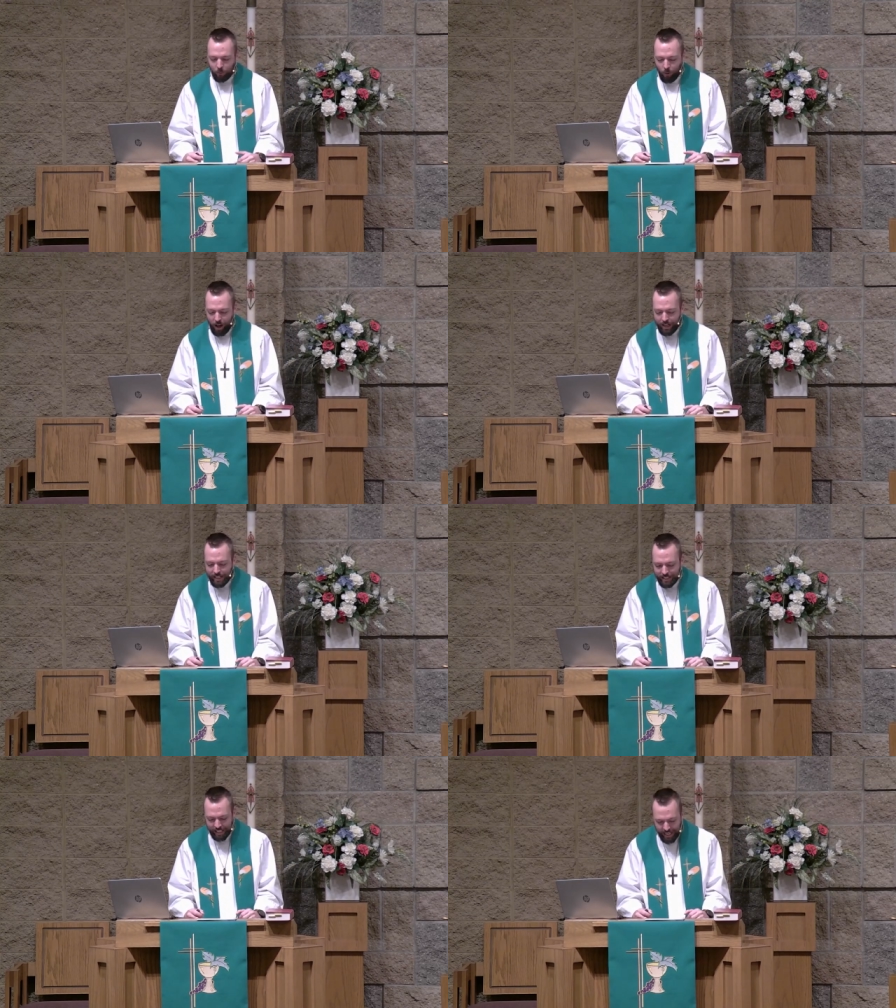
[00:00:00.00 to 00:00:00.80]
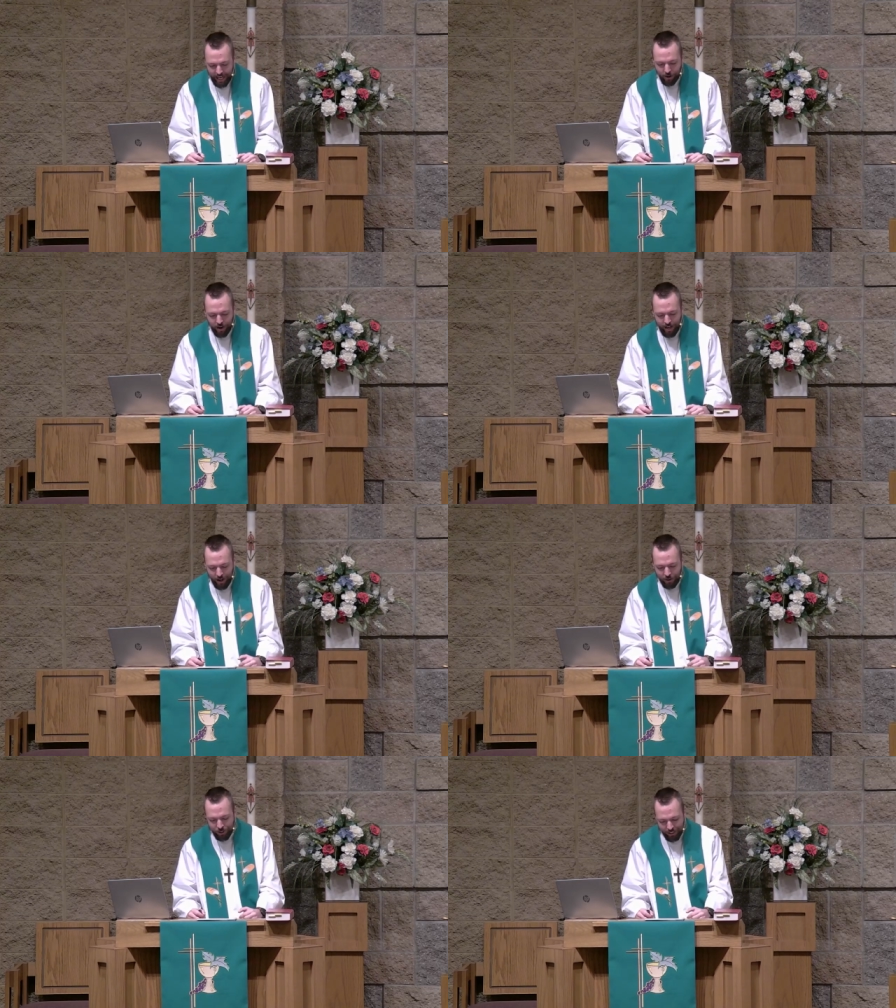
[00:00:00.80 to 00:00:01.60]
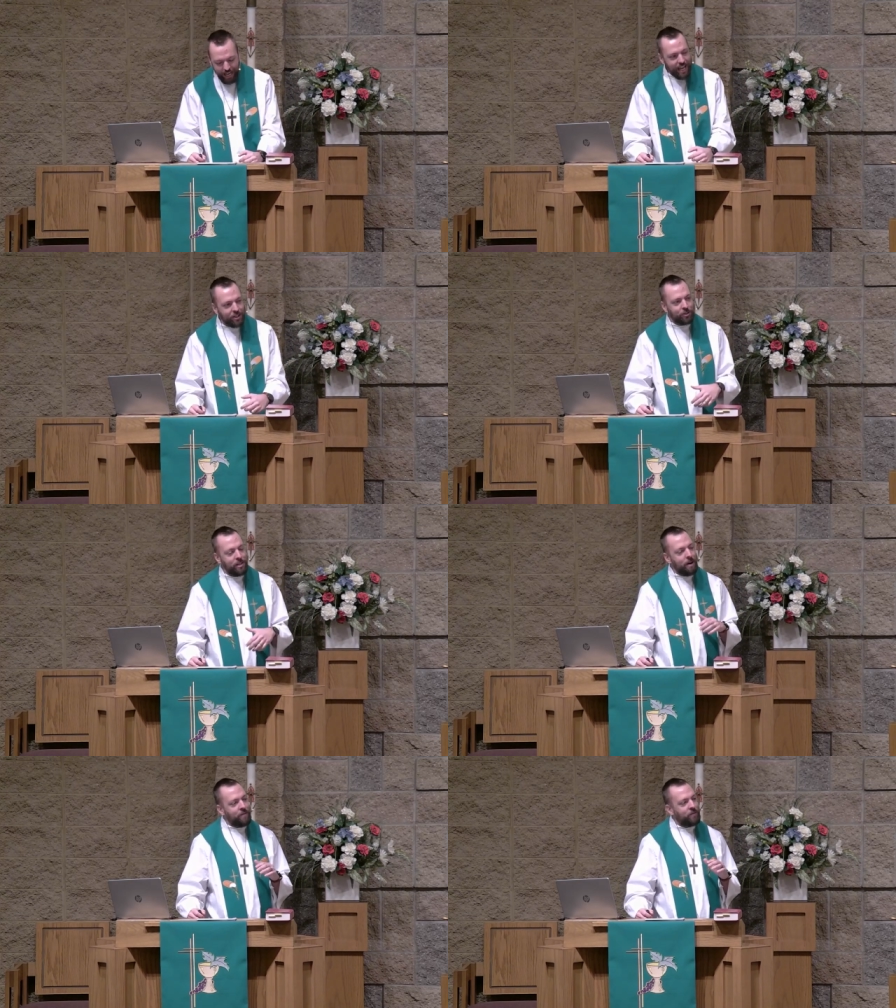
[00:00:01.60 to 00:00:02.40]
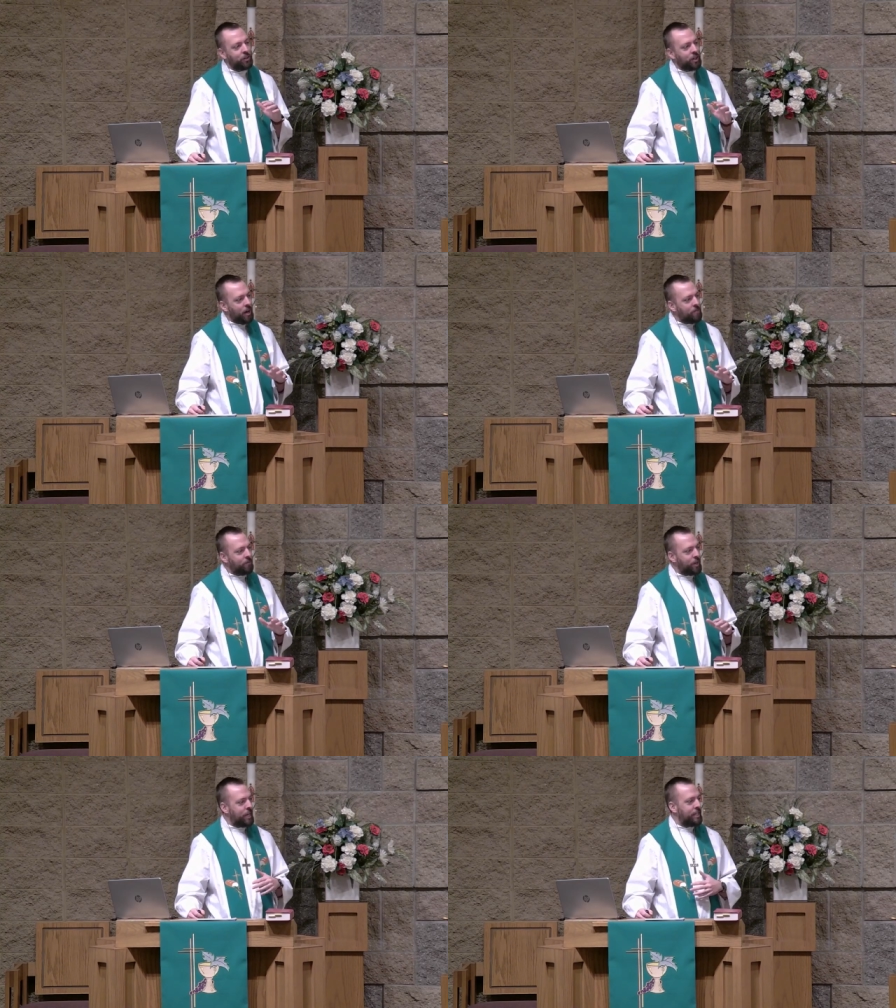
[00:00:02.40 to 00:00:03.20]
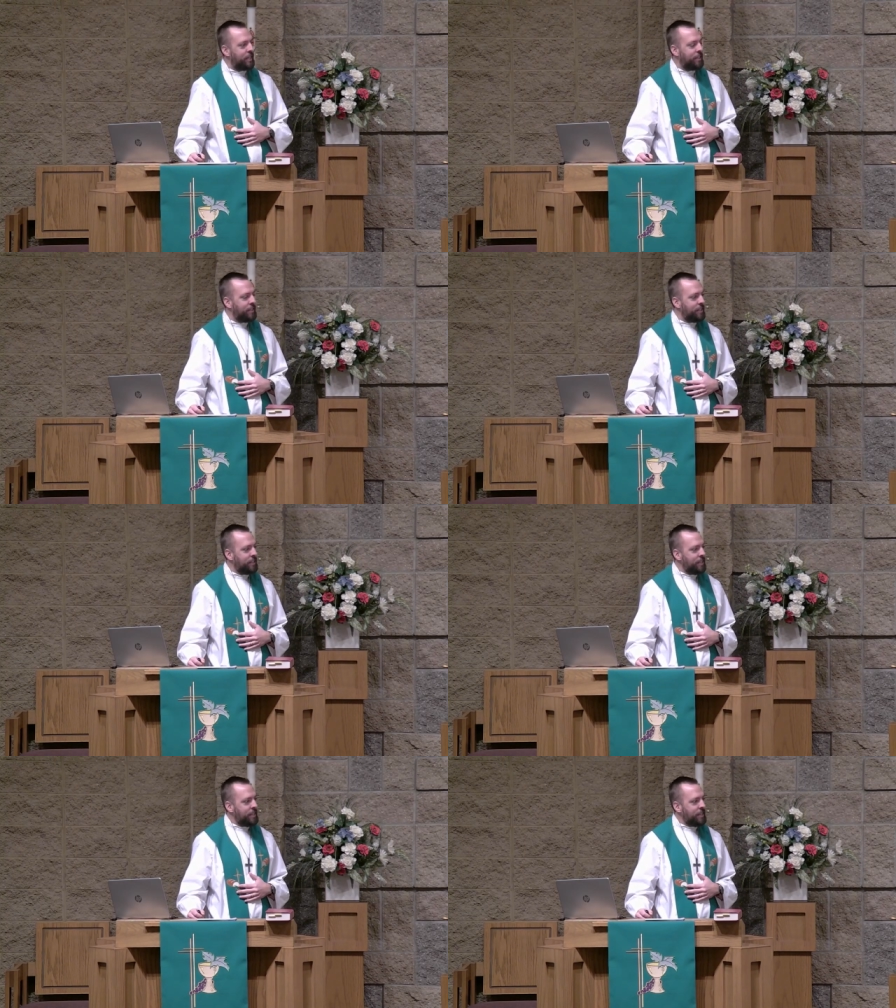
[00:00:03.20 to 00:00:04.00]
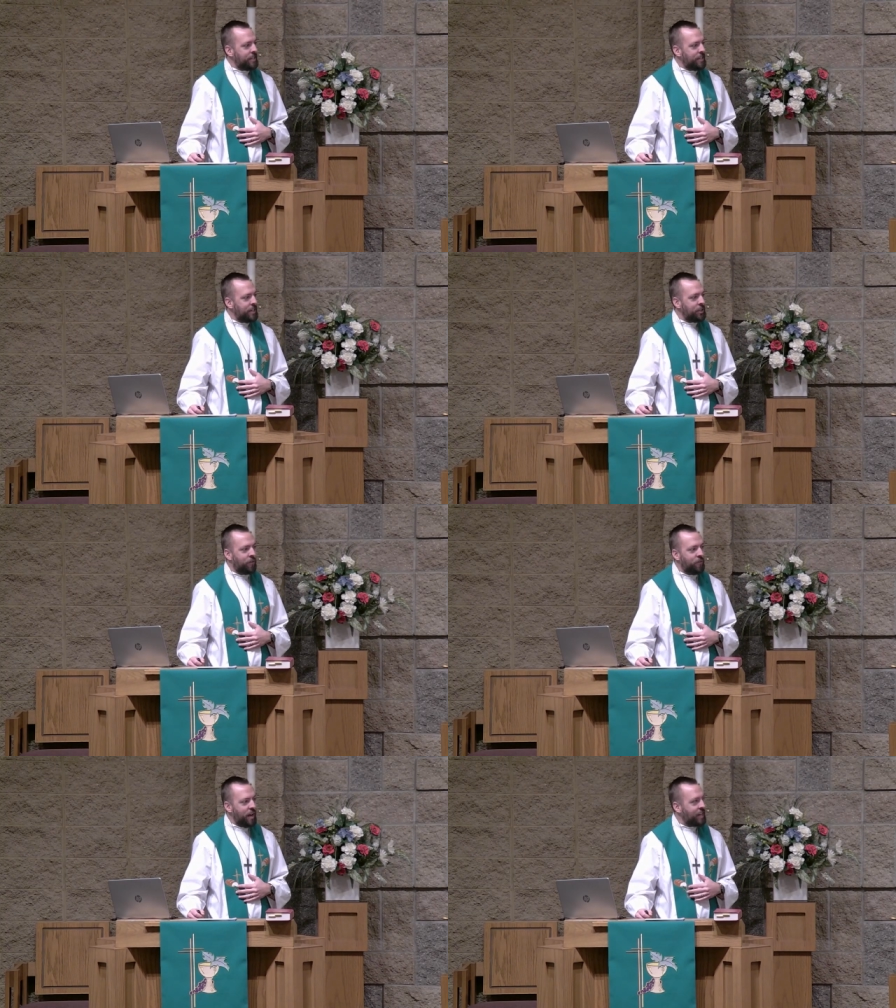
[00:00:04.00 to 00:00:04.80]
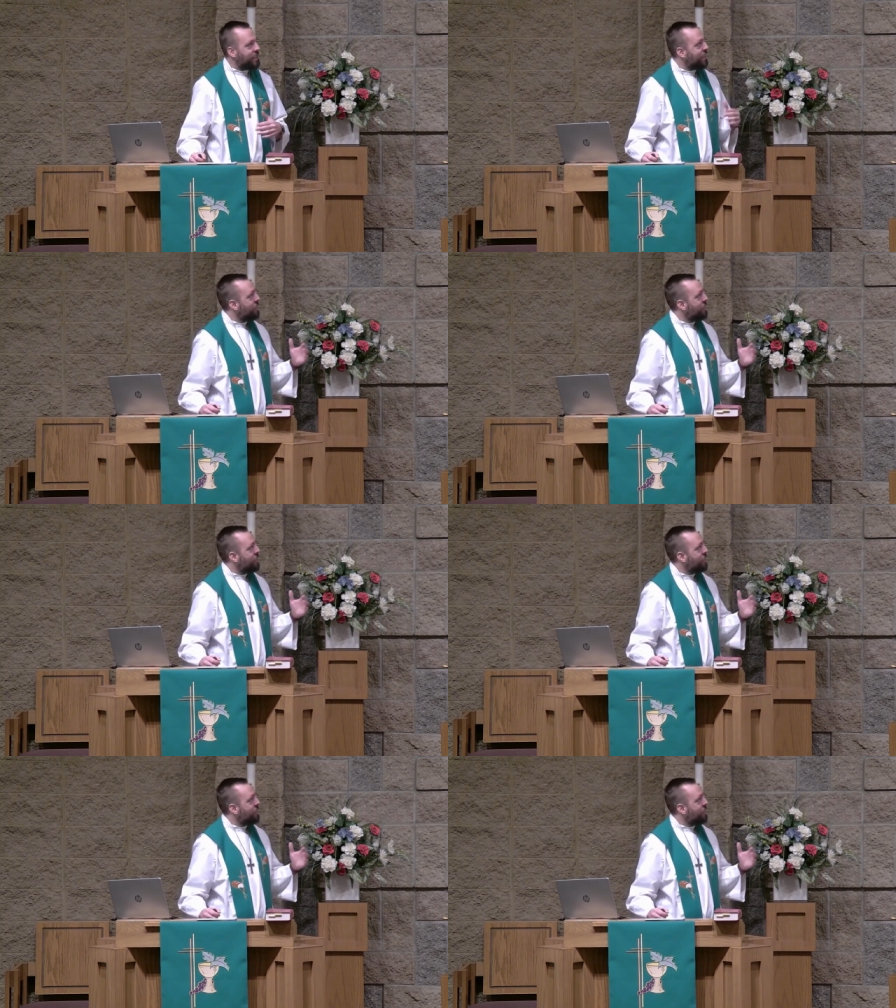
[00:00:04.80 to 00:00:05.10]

wanted to hear and understand so they might feel comforted in their faith and in